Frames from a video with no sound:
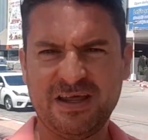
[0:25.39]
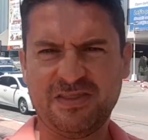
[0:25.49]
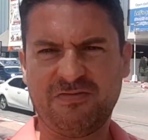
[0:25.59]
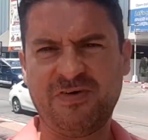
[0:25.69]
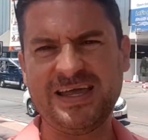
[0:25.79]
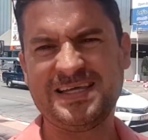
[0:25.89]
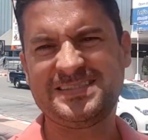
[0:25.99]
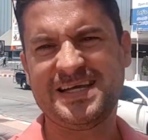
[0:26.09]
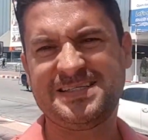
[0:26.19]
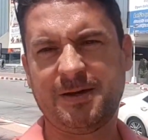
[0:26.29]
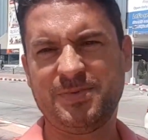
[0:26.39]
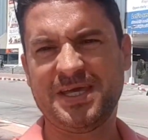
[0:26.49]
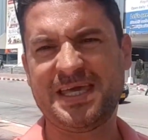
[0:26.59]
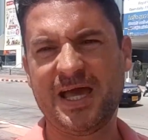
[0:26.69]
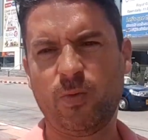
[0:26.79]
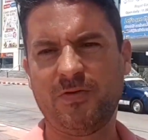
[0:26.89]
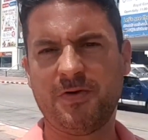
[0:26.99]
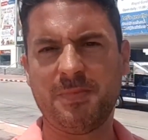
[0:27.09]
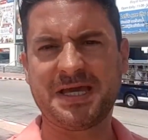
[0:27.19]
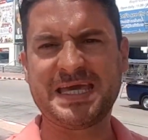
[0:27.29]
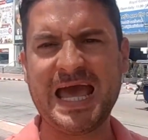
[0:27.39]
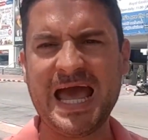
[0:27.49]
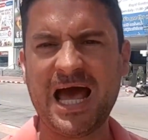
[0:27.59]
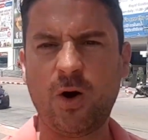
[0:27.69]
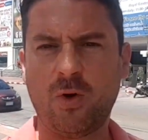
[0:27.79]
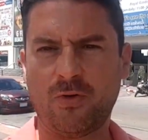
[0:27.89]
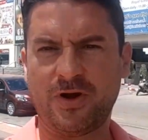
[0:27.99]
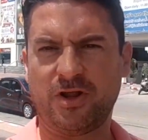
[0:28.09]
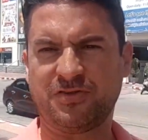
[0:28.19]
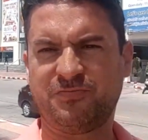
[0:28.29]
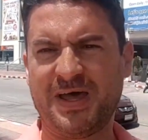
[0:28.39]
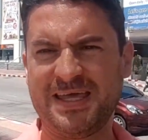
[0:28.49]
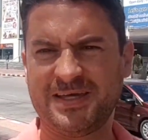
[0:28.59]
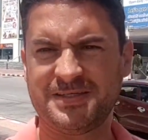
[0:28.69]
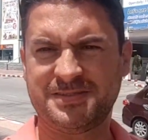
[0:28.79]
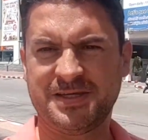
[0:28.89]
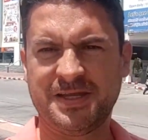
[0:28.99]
the fake setup you get with a Macau or a Las Vegas,